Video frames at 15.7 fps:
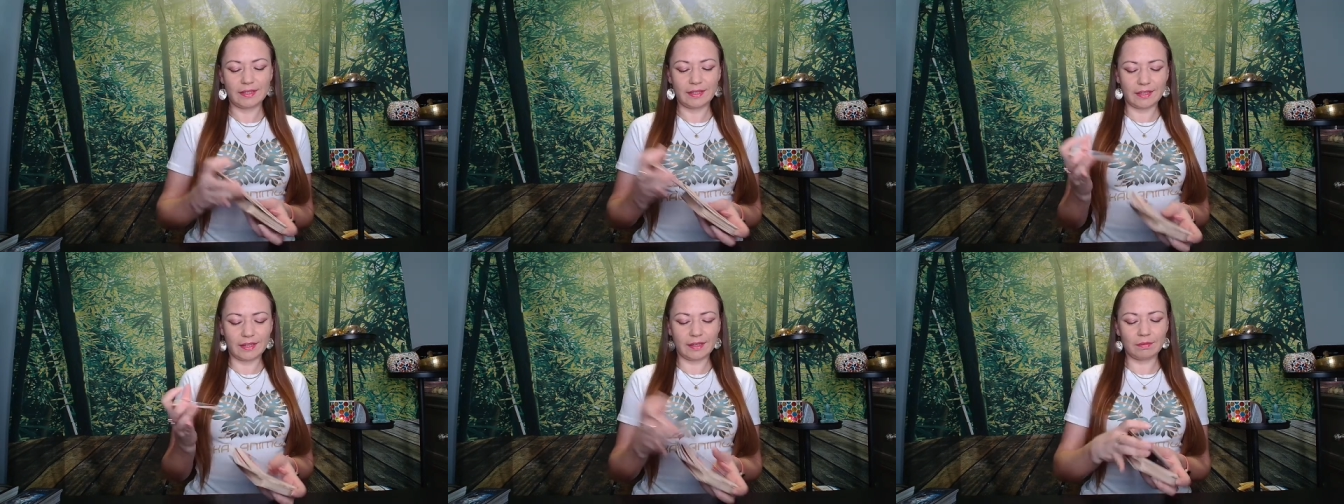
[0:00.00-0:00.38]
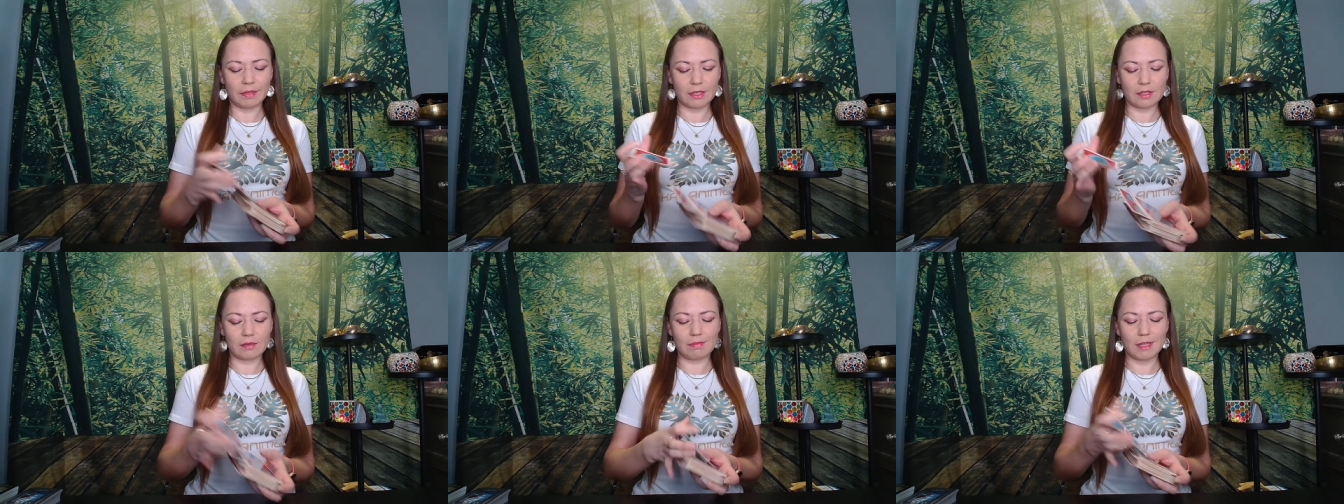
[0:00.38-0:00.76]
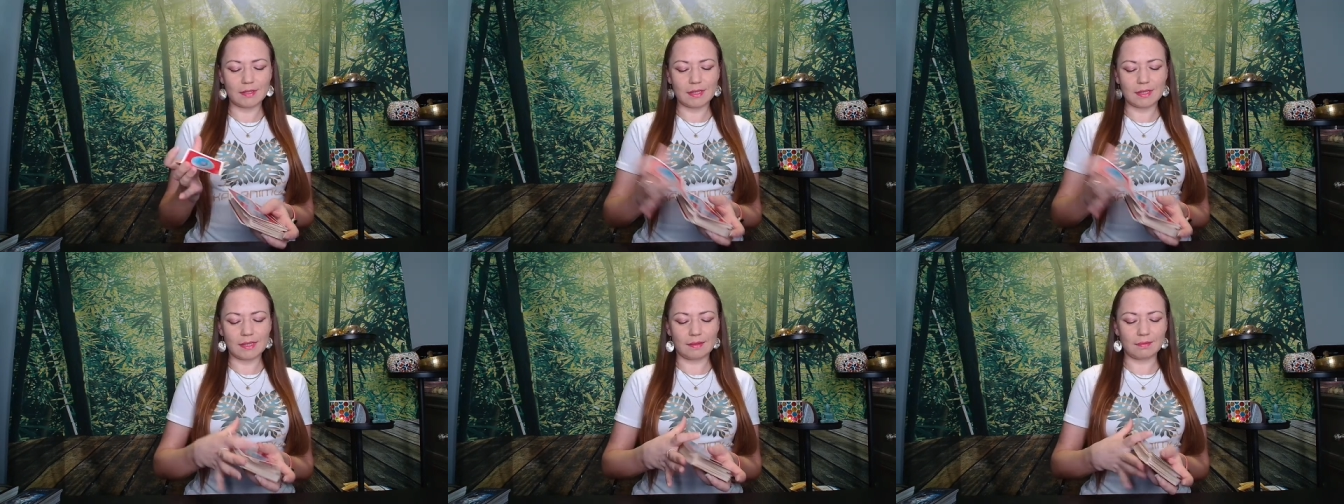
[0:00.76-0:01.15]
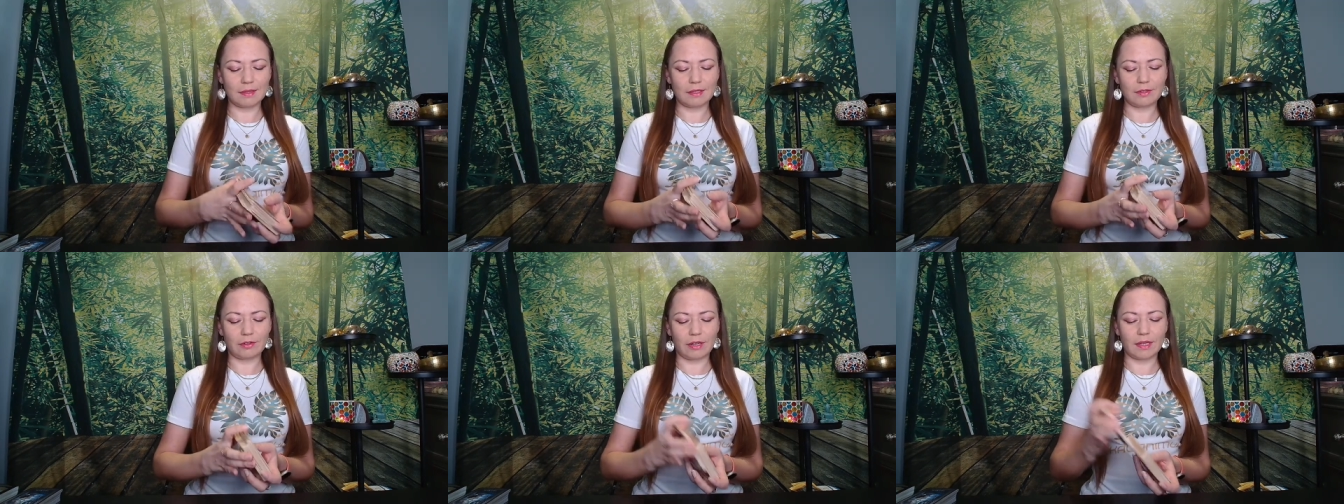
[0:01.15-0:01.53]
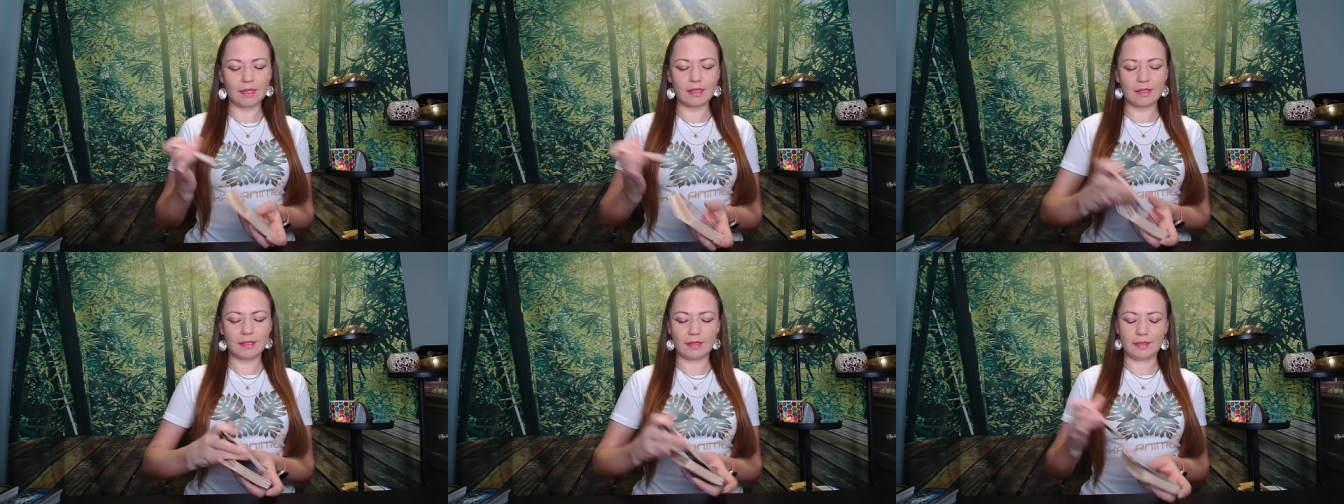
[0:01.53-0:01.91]
That must mean something,
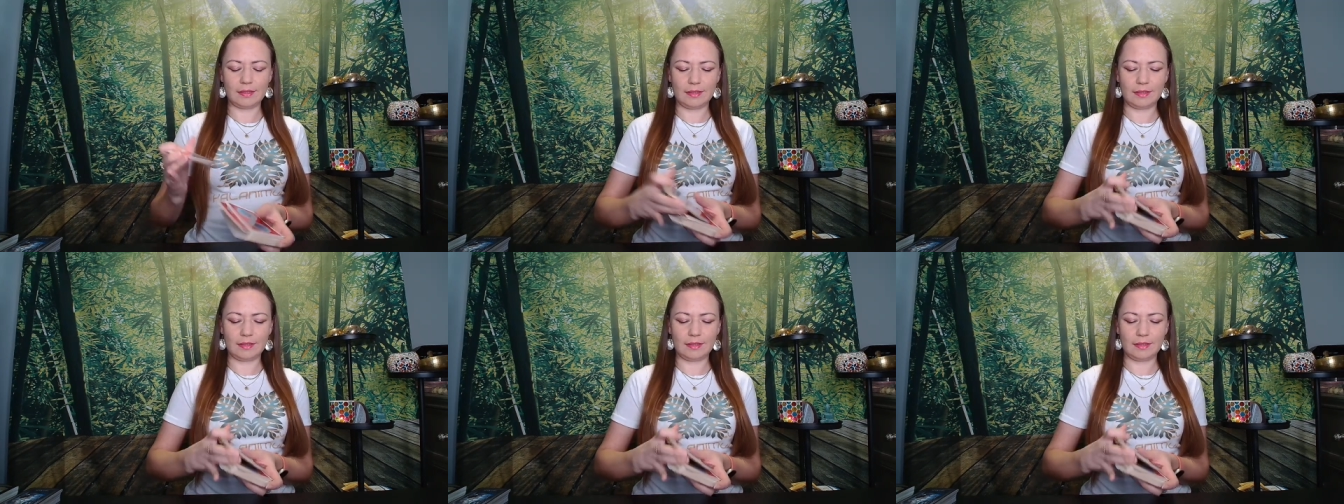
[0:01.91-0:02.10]
right?